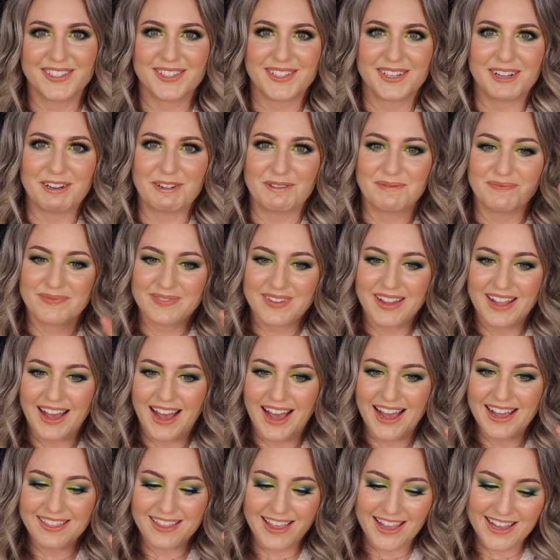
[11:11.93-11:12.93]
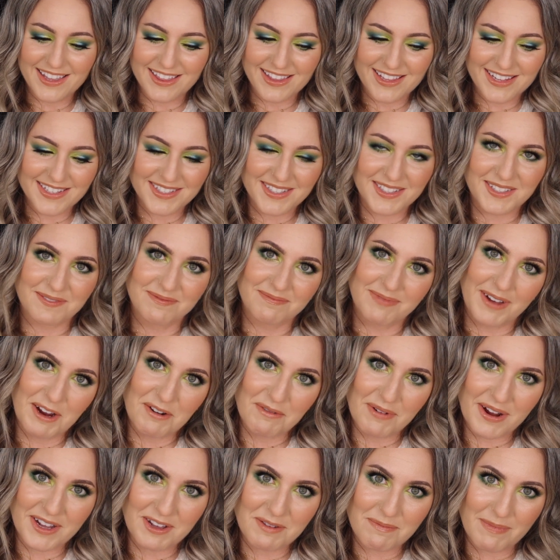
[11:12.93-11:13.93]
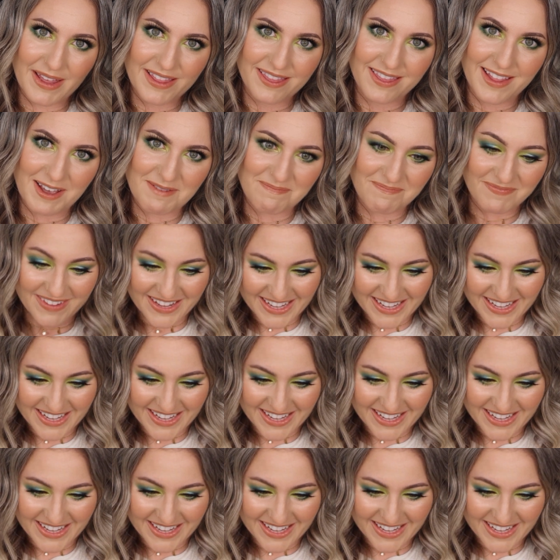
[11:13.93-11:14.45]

So I like these. I recommend them.